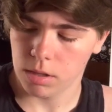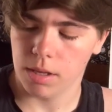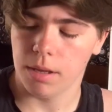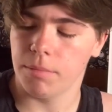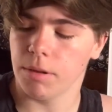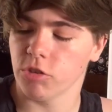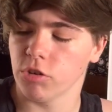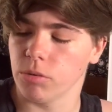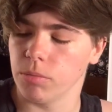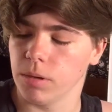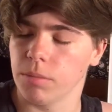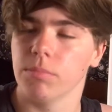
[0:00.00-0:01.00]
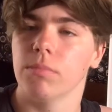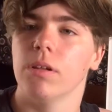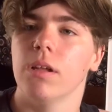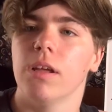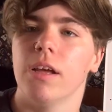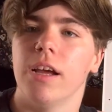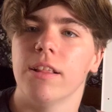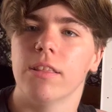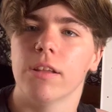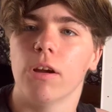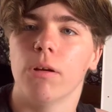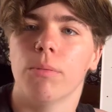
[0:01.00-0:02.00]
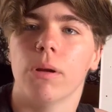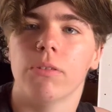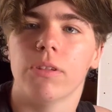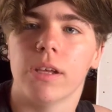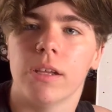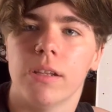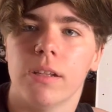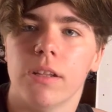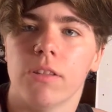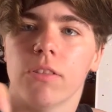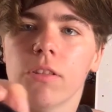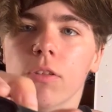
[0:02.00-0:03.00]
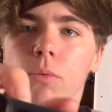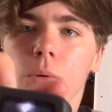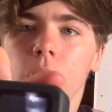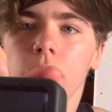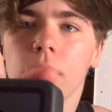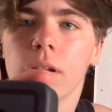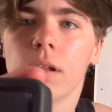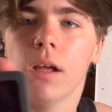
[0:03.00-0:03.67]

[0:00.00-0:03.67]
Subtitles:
I'm not sure what it's the GoPro 10, it's this one.